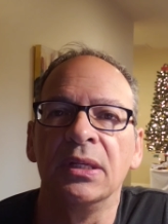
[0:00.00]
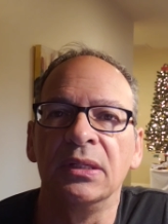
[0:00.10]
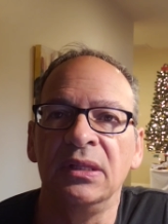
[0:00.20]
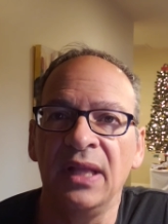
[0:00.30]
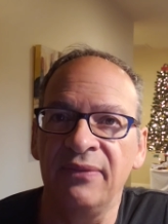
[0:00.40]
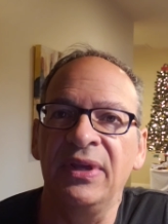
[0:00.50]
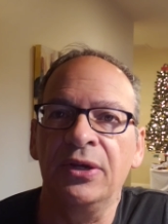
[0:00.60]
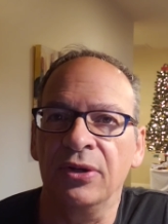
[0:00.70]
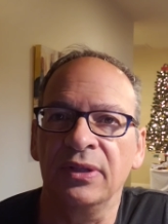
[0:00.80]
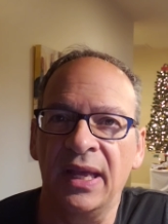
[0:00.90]
loving
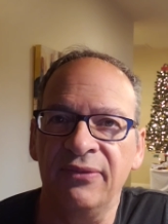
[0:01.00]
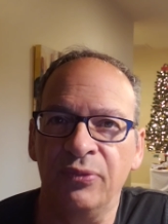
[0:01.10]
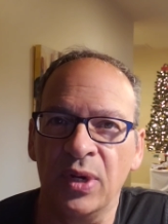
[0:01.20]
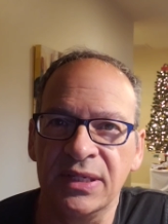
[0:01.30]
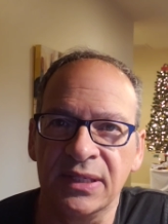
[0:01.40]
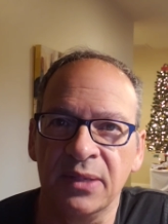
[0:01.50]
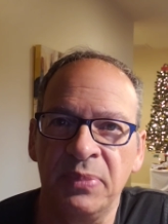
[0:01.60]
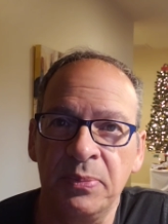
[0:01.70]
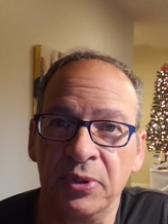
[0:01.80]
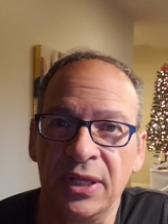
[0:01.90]
her life was and the
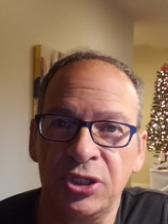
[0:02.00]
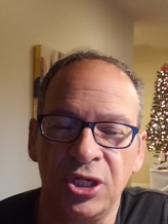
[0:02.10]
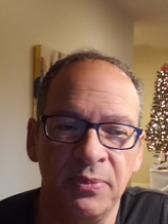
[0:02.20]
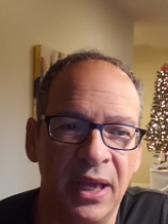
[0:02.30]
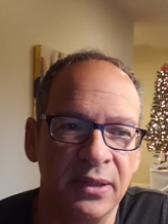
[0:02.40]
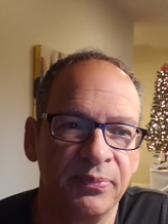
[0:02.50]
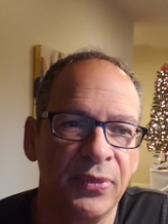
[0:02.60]
people that she met.